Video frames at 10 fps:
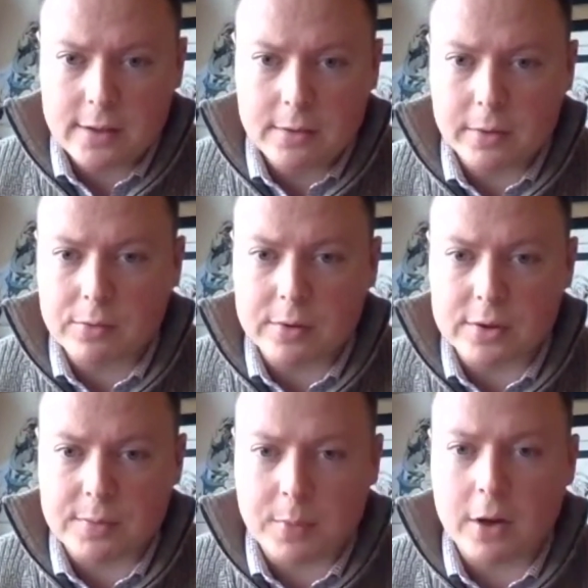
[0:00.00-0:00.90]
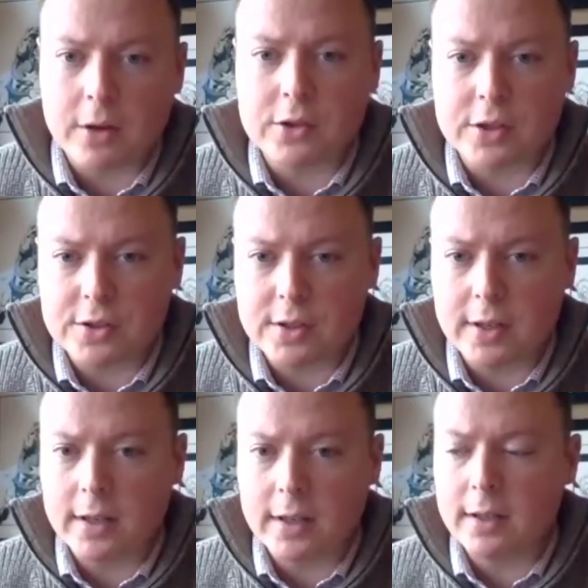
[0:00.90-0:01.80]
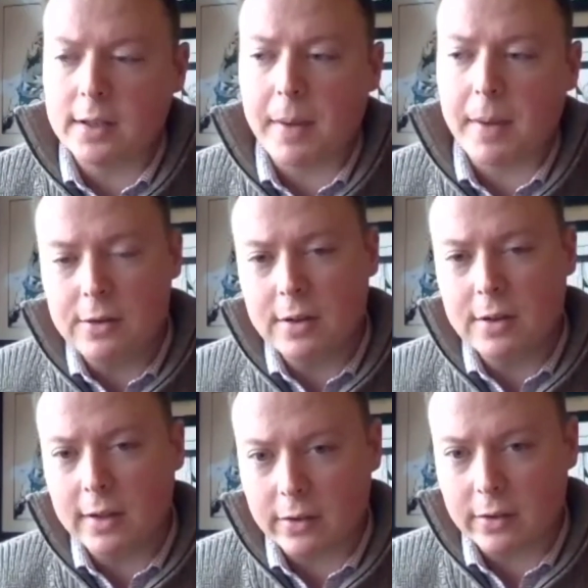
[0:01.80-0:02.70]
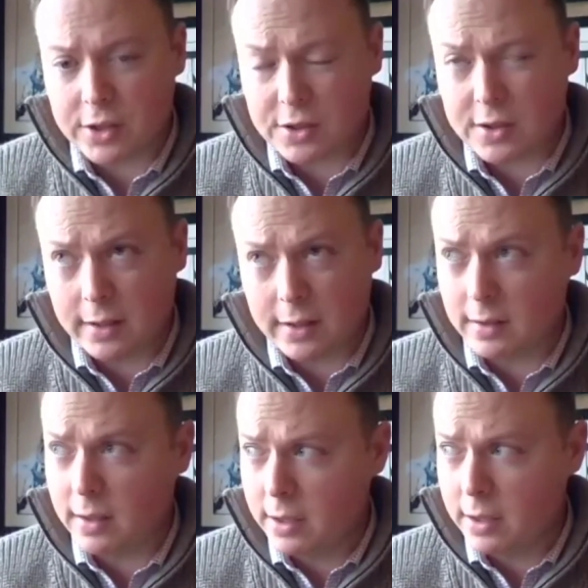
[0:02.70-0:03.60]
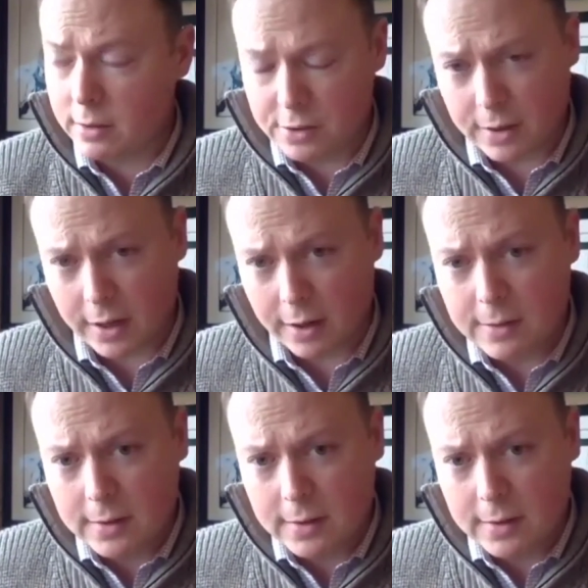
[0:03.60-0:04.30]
which was purchased by Unilever just a year or two ago,